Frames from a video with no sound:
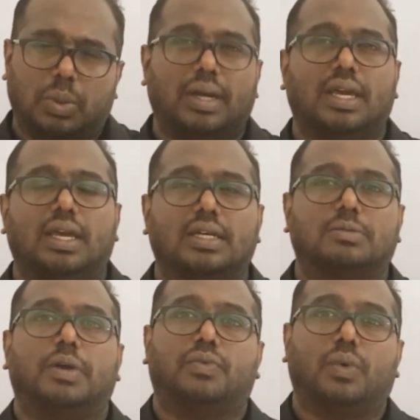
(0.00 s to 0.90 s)
years
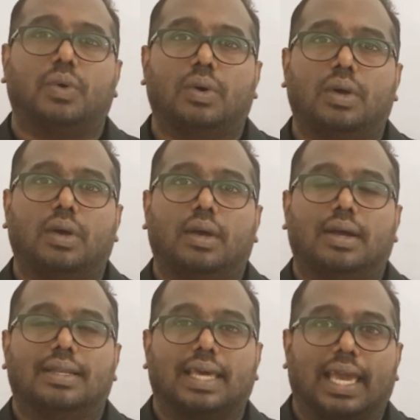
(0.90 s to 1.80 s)
before,
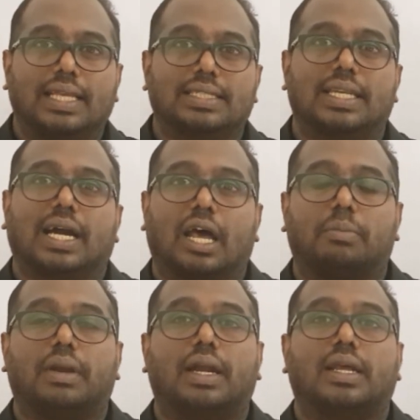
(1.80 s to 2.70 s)
the engine,
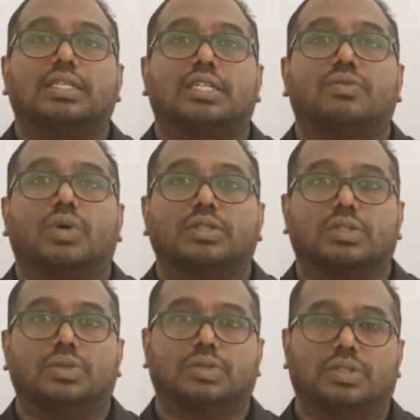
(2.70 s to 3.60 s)
carburetor engine was
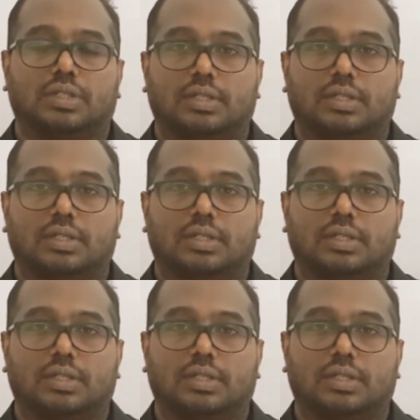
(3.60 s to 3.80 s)
used.